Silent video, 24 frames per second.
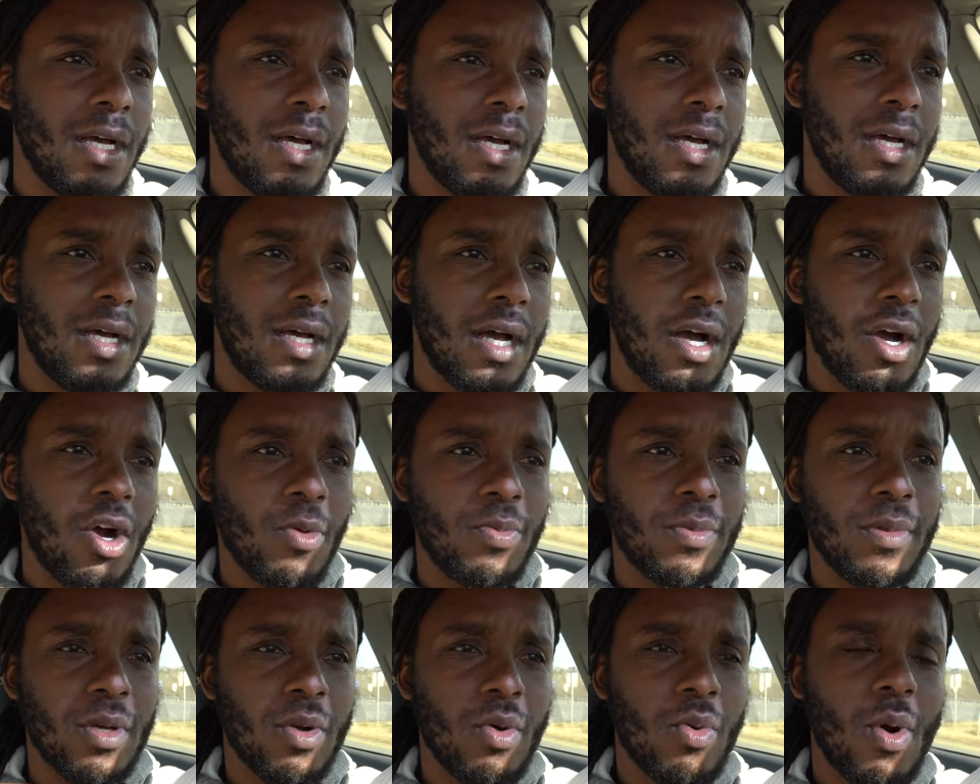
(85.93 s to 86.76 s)
Uh, I
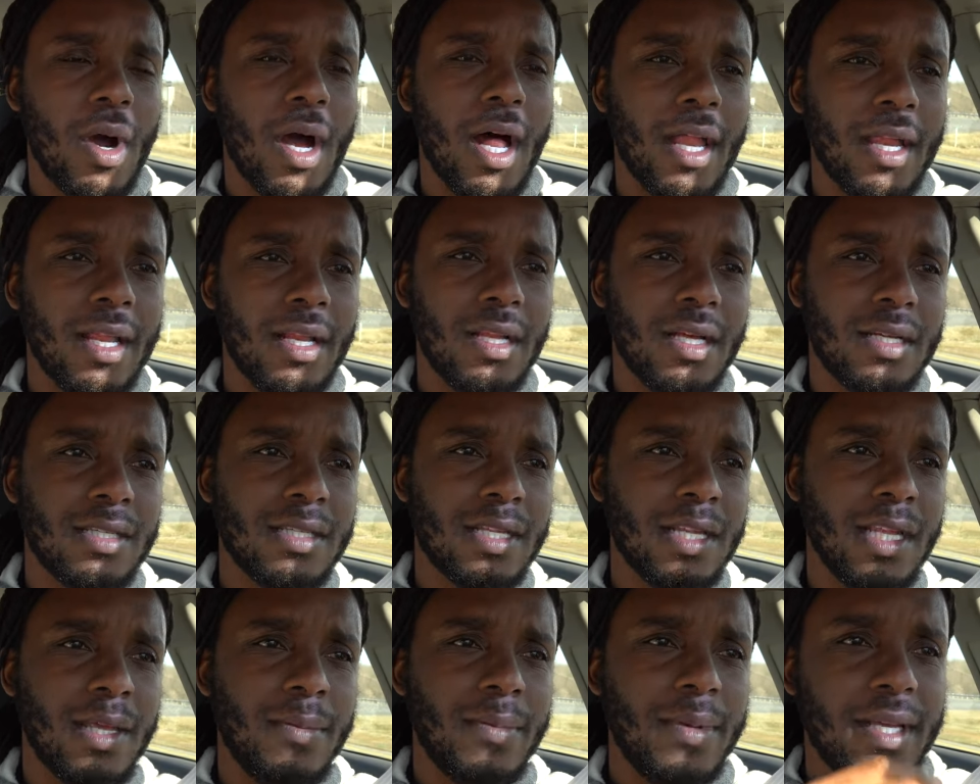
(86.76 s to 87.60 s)
hope the quality looks
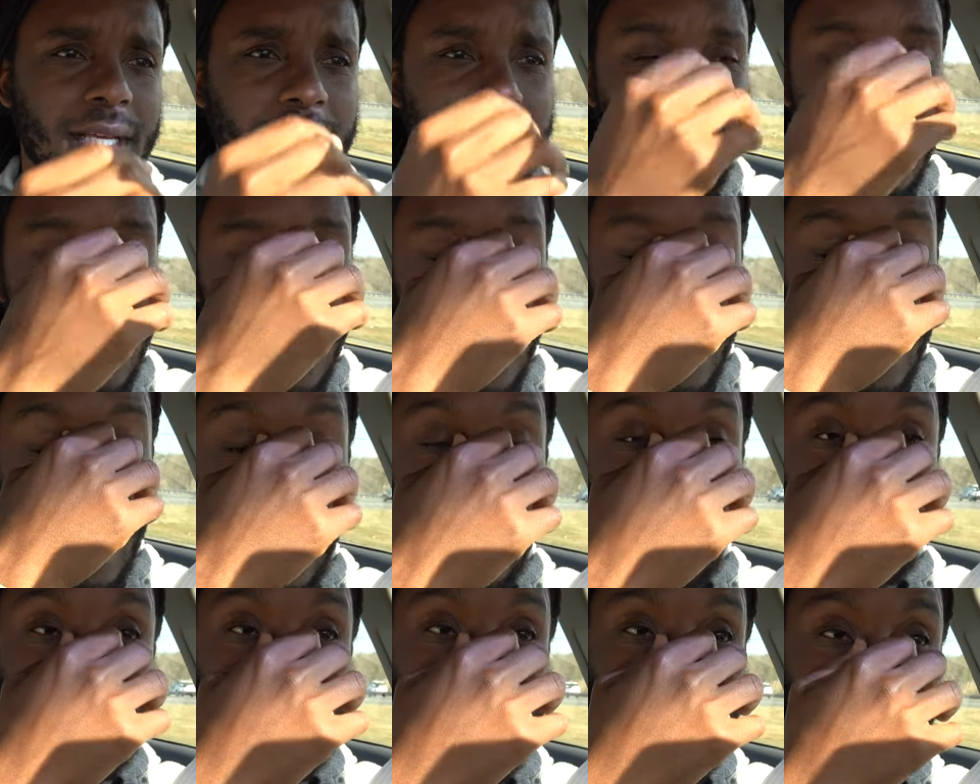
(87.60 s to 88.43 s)
clean because
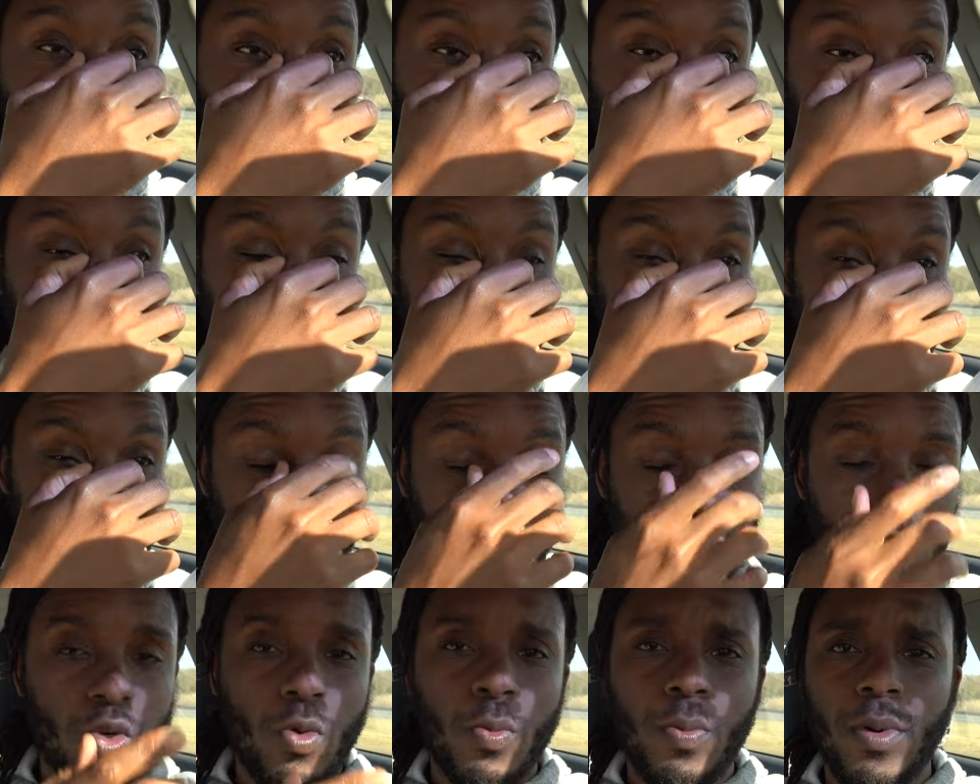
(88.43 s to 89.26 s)
I'll never be like
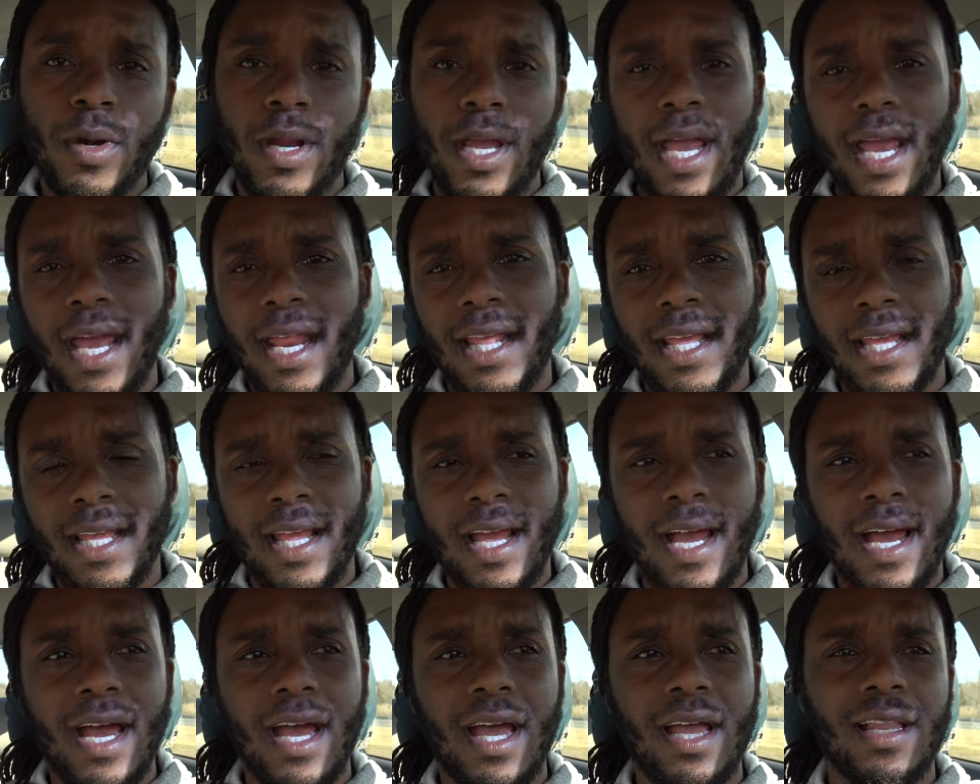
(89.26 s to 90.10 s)
super edit
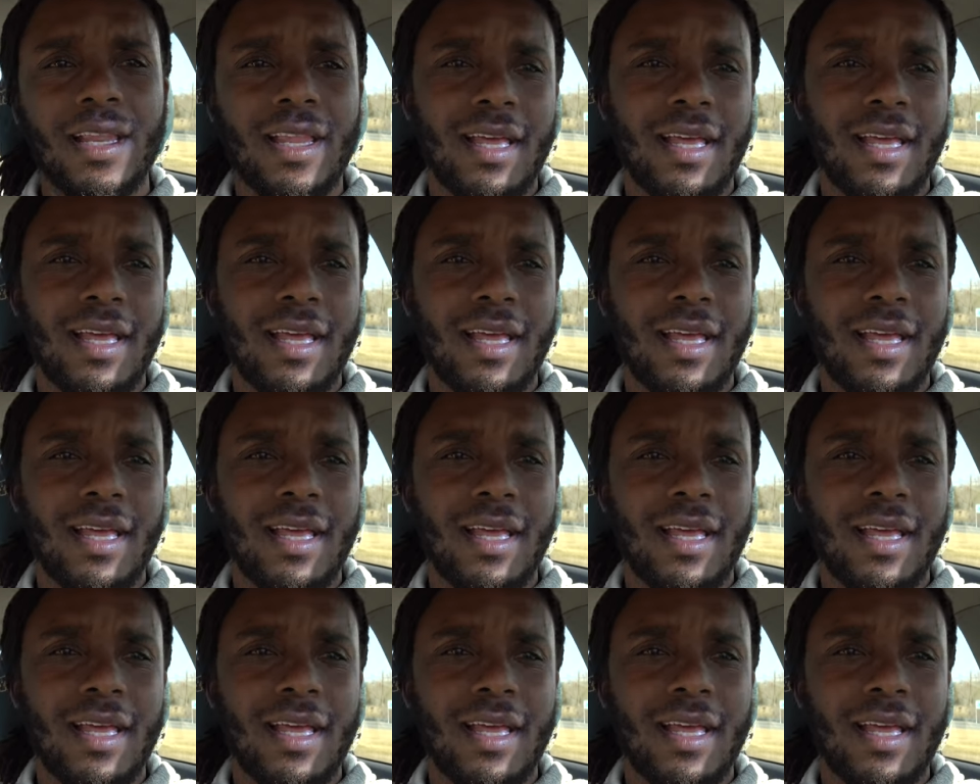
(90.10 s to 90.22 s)
guy.